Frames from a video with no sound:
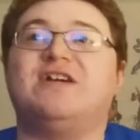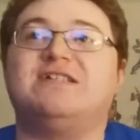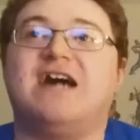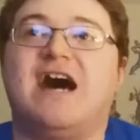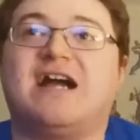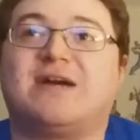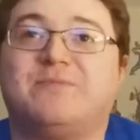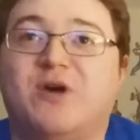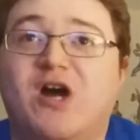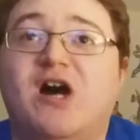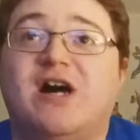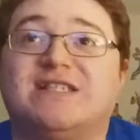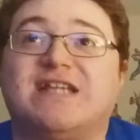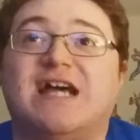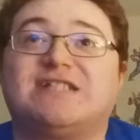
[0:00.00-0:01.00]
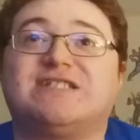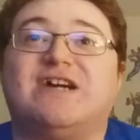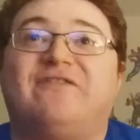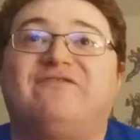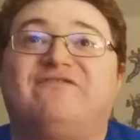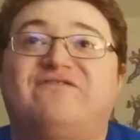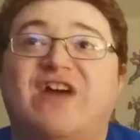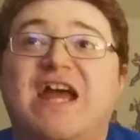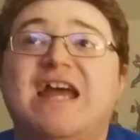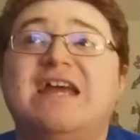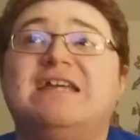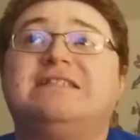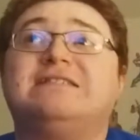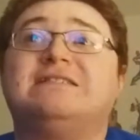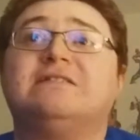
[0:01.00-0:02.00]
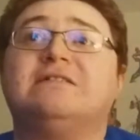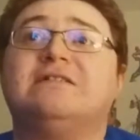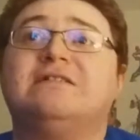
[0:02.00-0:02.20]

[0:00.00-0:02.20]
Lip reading: I think Nakamura is actually a face.